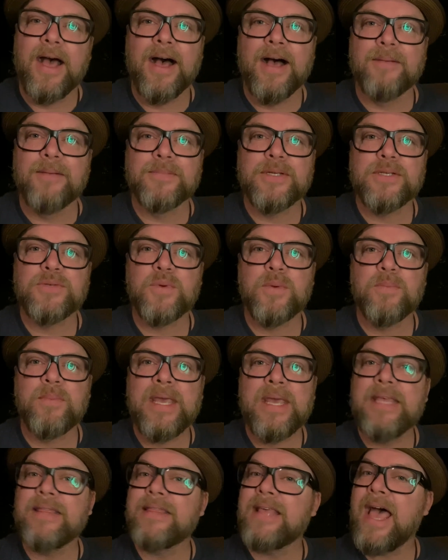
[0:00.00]
just
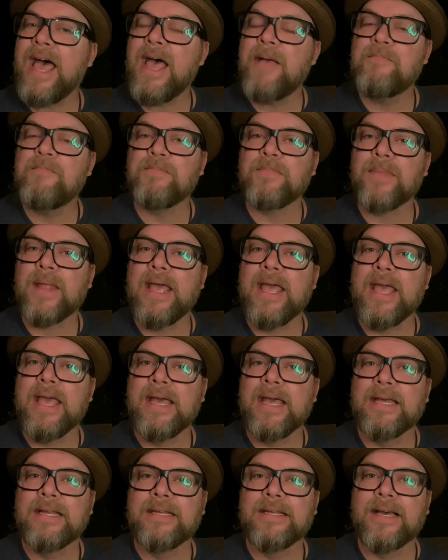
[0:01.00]
repeat that,
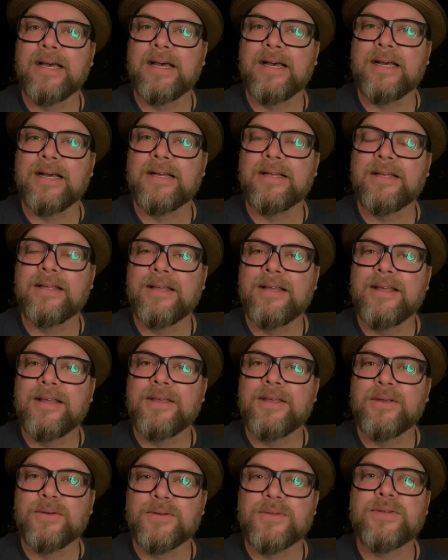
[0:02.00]
and
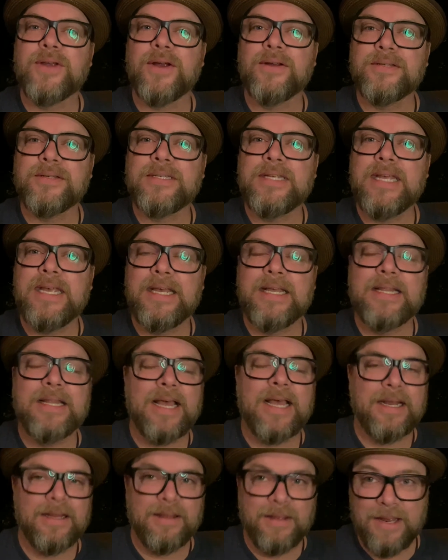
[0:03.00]
you'll start seeing
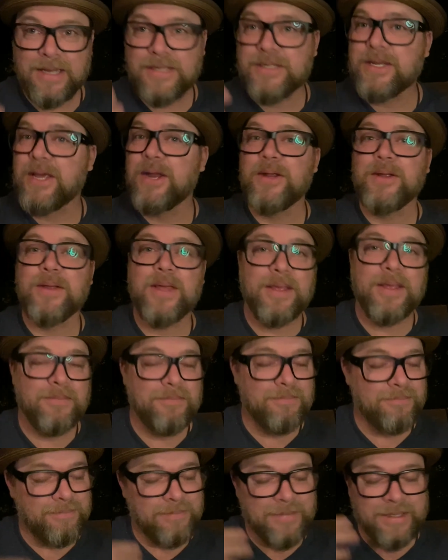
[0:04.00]
that it's
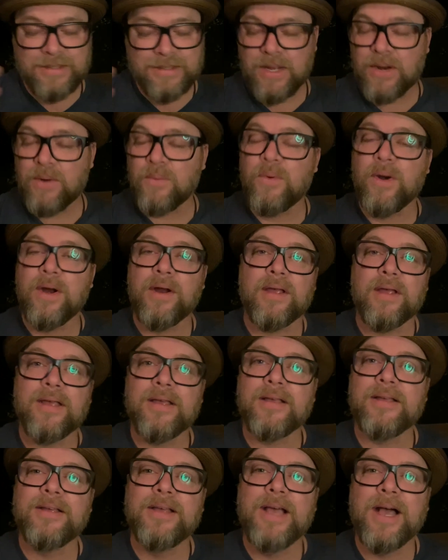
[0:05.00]
gonna work.
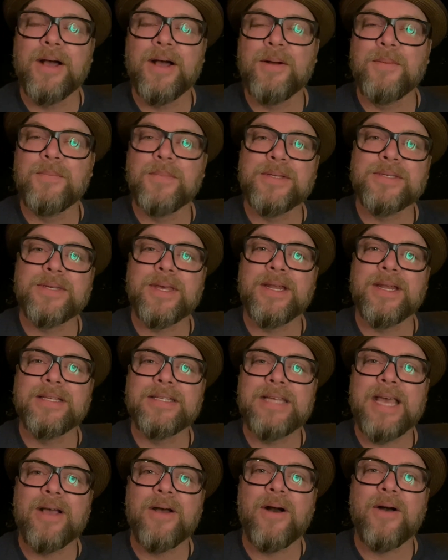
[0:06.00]
It's gonna
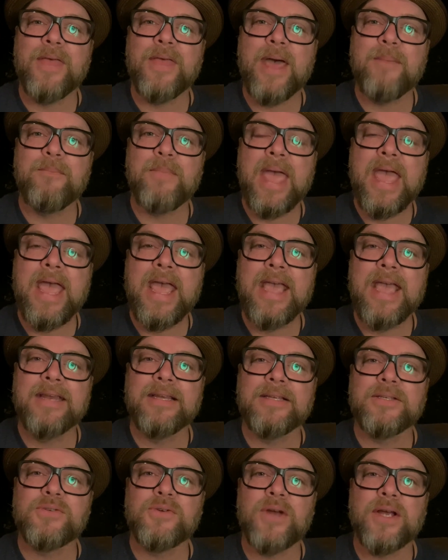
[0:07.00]
take all that pain,
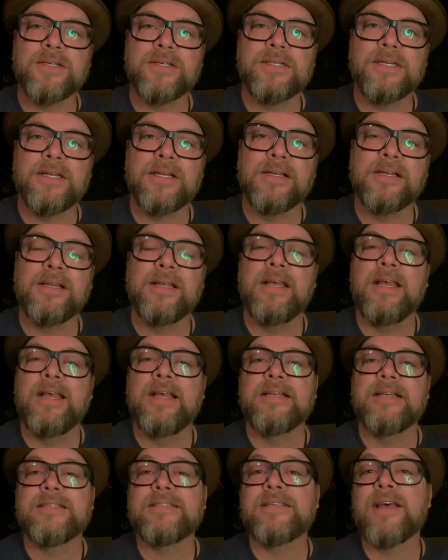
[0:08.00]
destruction,
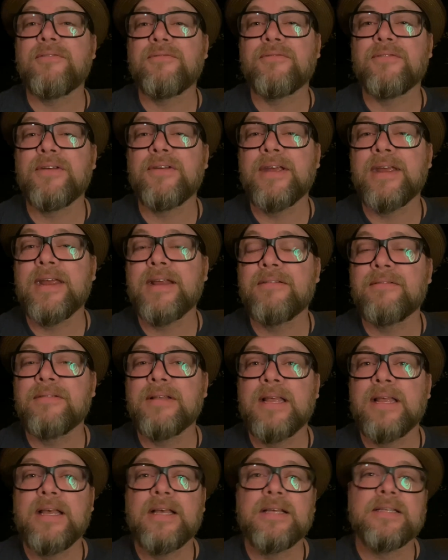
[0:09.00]
suffering,
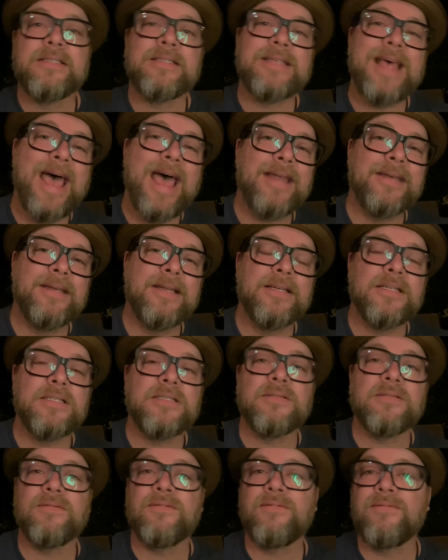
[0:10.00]

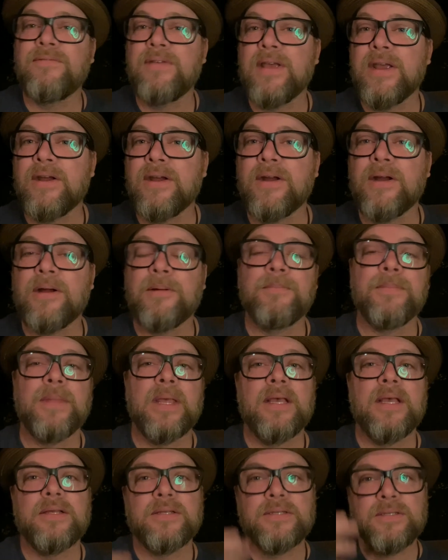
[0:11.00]
sadness, fear,
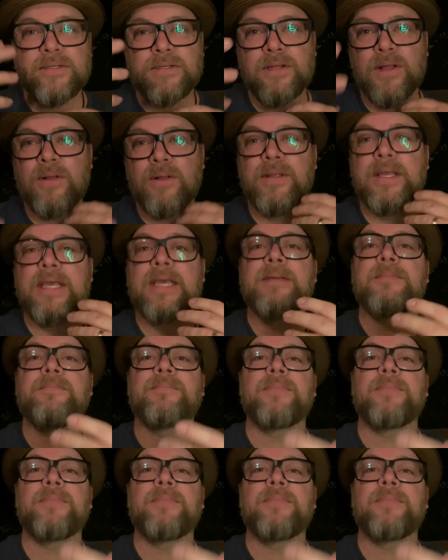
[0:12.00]
slowly